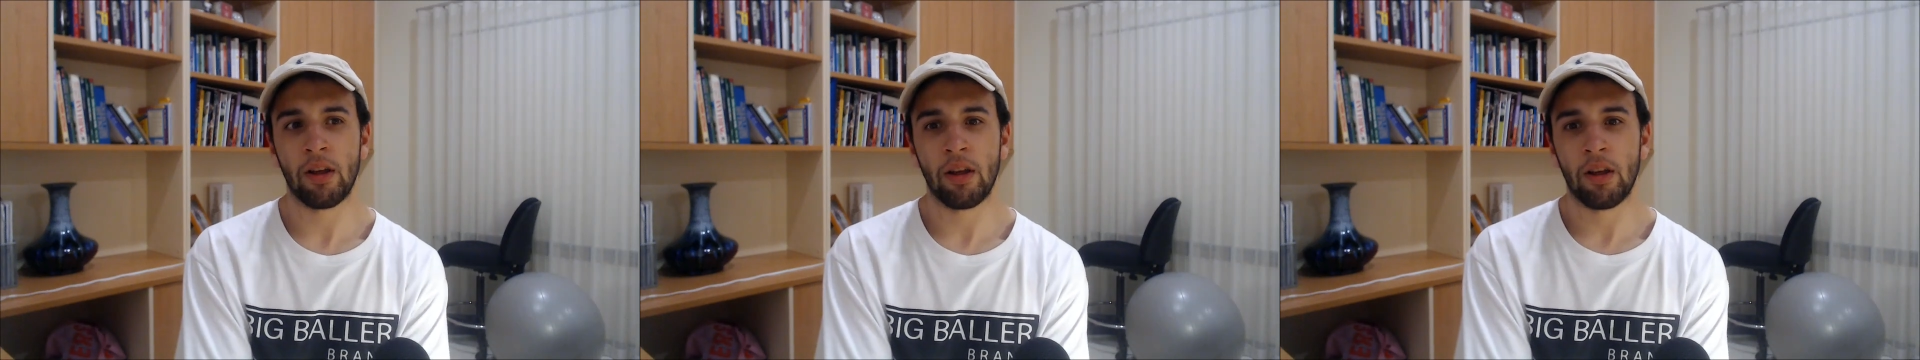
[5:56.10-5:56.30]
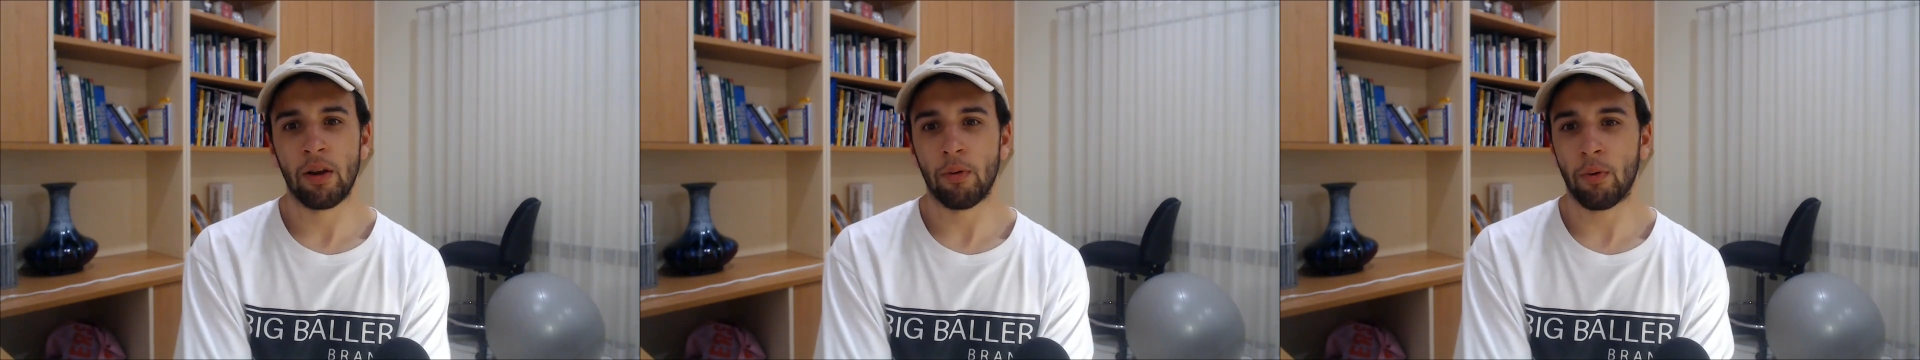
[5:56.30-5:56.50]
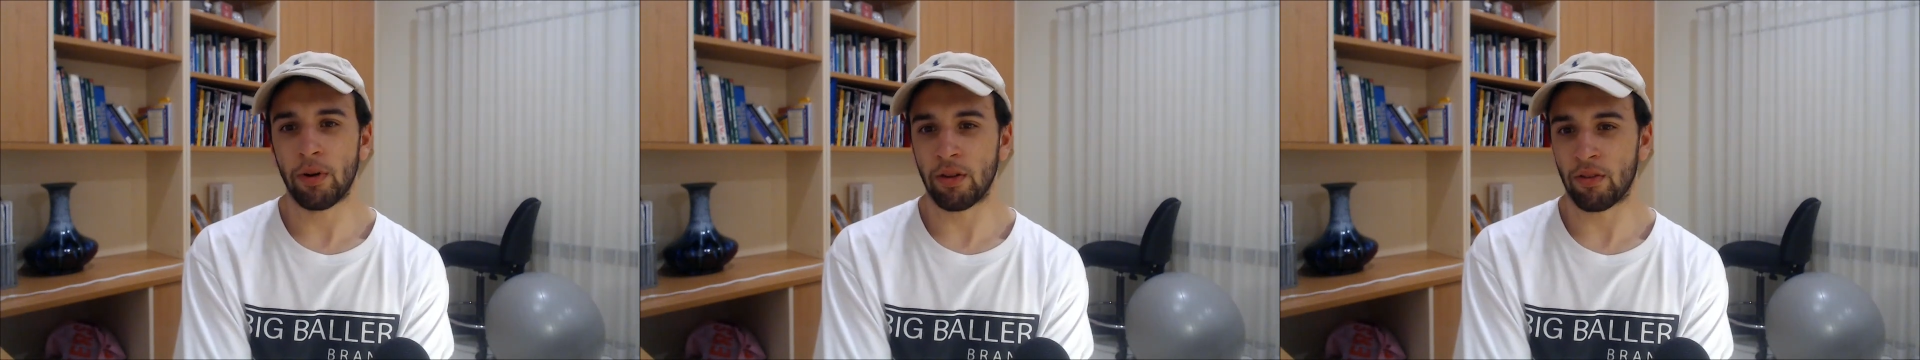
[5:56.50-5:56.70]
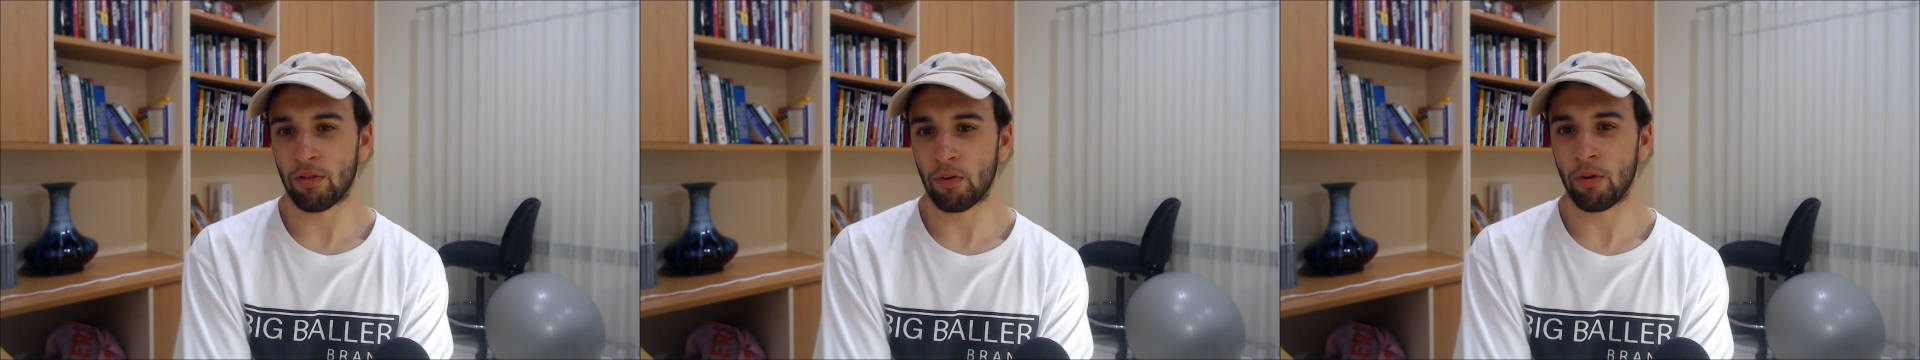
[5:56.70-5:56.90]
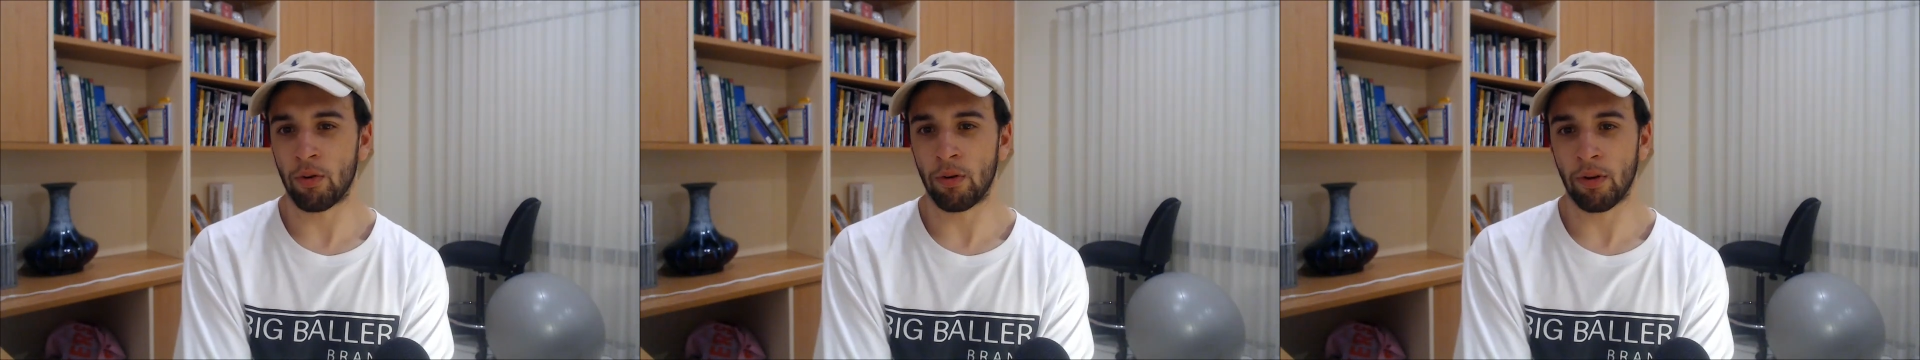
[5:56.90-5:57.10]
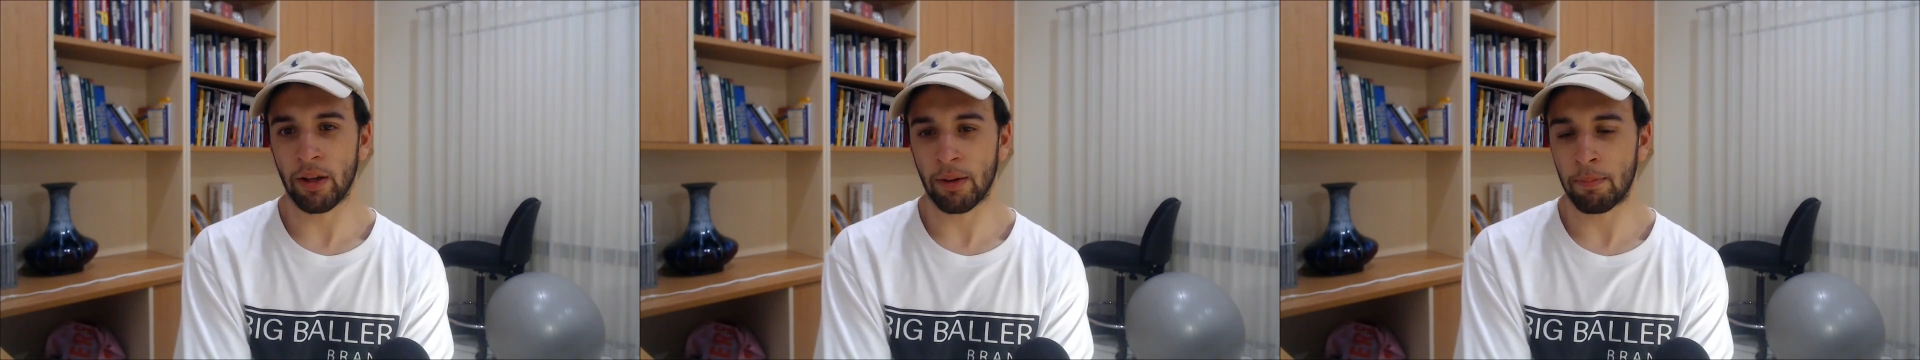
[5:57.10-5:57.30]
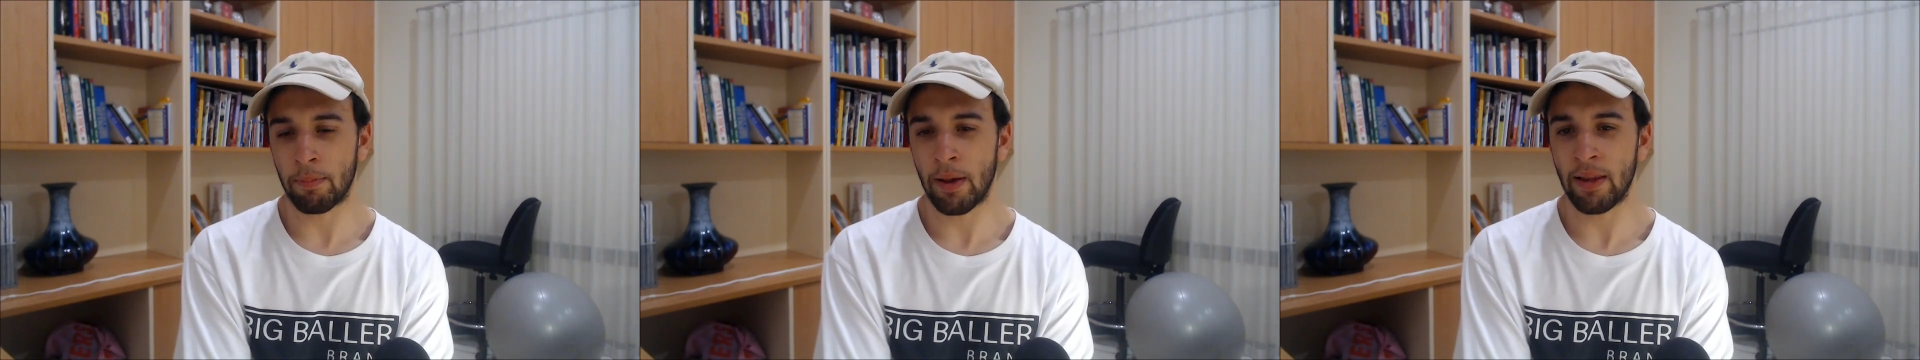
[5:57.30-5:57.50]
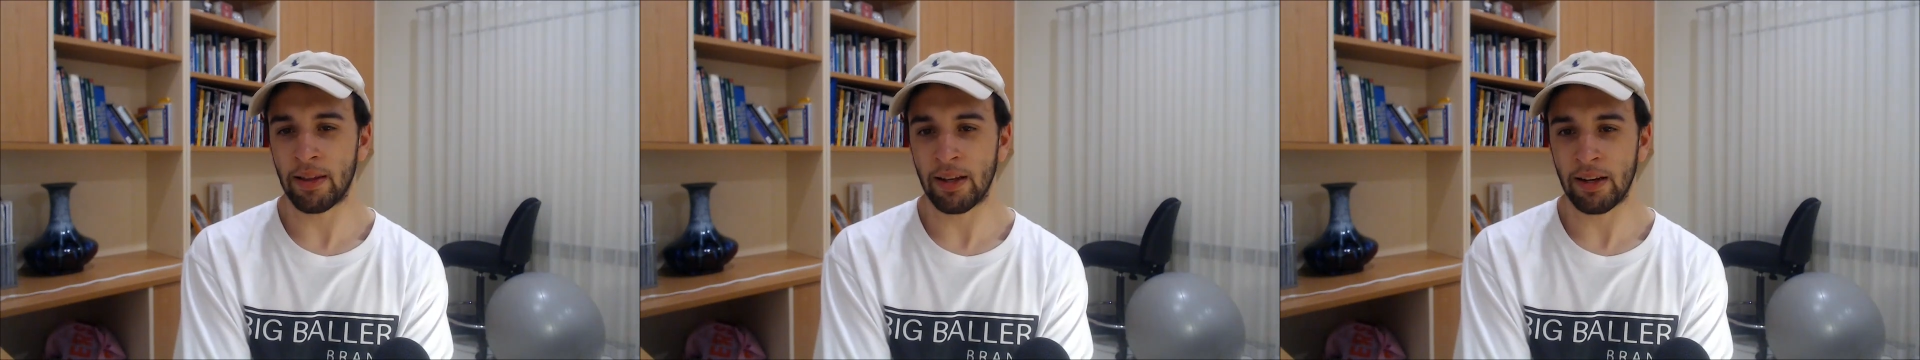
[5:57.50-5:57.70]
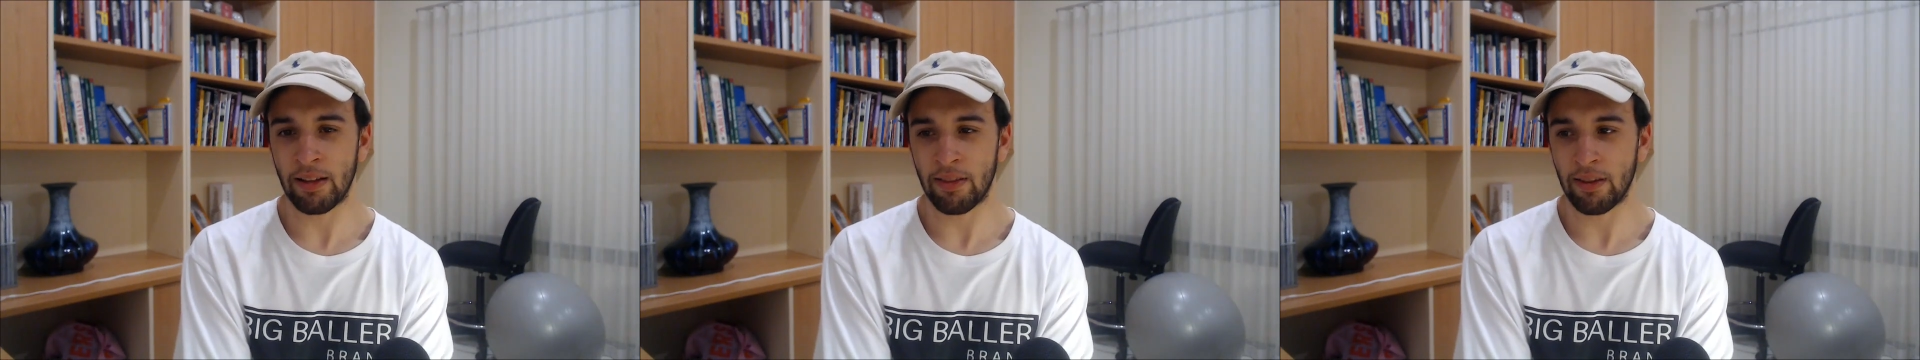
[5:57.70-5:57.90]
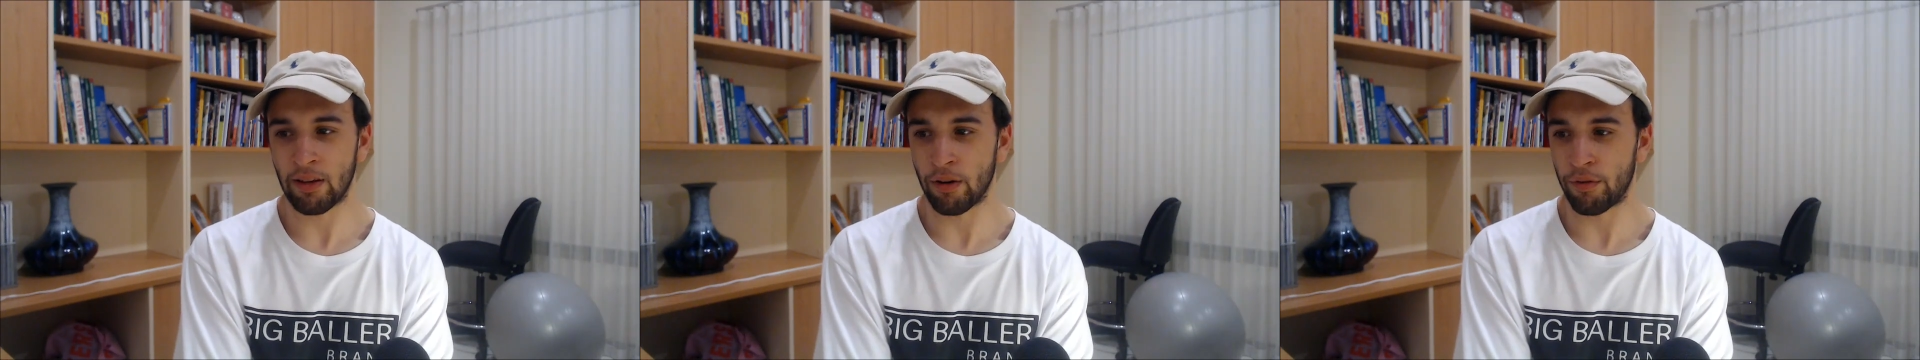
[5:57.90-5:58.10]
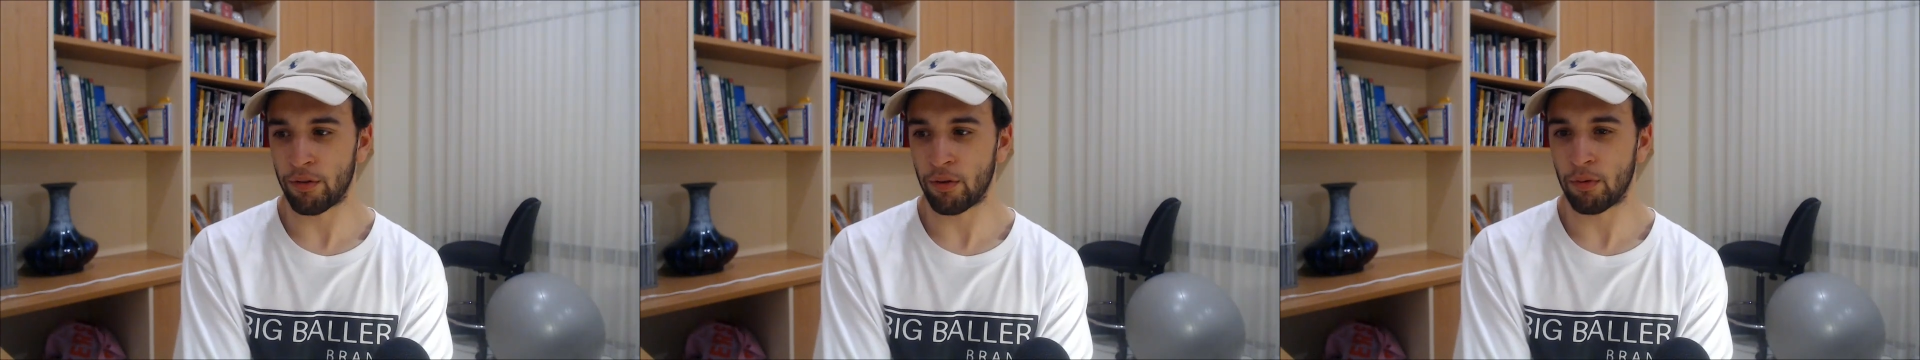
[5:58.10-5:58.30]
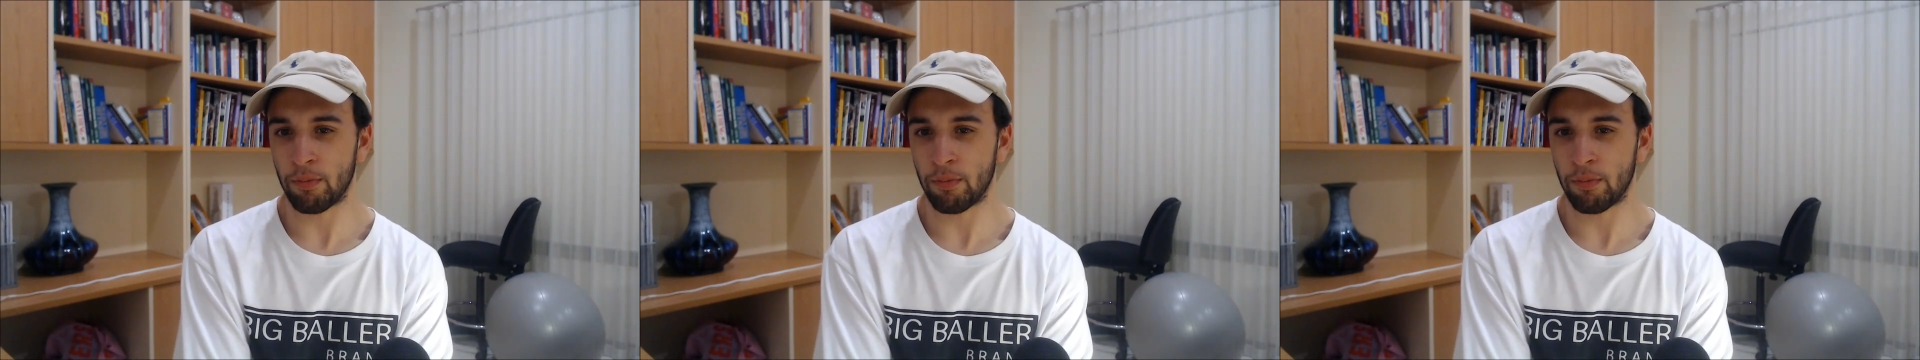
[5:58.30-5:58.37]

what did he score? Like barely anything, I feel.